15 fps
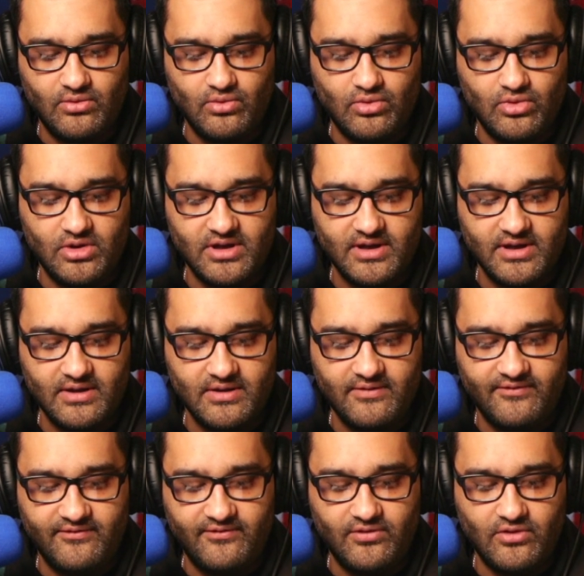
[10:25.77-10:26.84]
Working
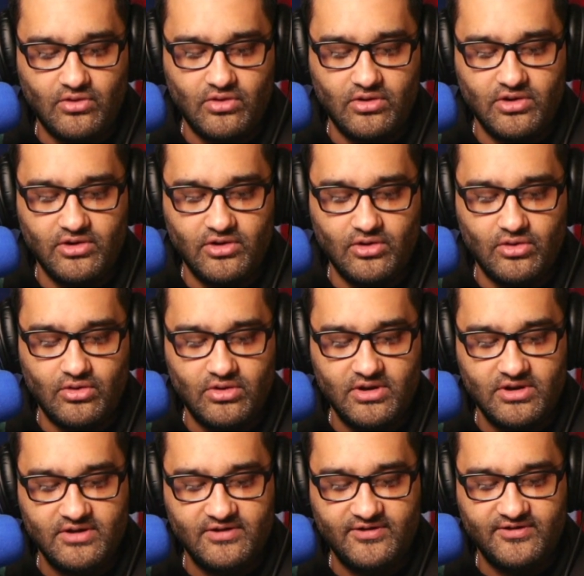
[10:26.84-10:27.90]
for
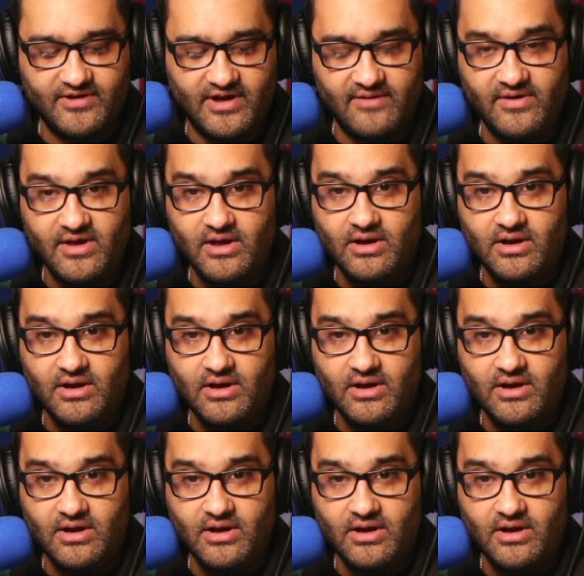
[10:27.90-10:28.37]
yourself.